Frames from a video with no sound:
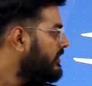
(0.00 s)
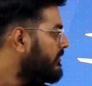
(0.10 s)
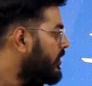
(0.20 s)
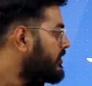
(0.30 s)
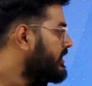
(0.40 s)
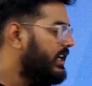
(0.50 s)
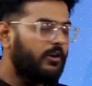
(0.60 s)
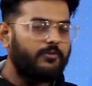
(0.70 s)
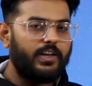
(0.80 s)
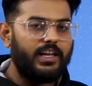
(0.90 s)
the velocity
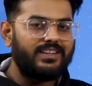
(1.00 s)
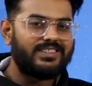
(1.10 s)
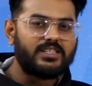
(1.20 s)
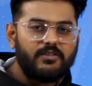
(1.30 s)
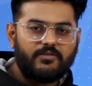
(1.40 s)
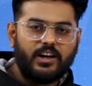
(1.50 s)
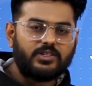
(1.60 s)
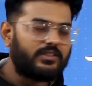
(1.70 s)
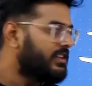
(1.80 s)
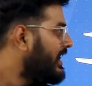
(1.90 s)
of A in such a
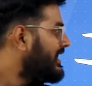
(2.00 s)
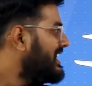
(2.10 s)
fashion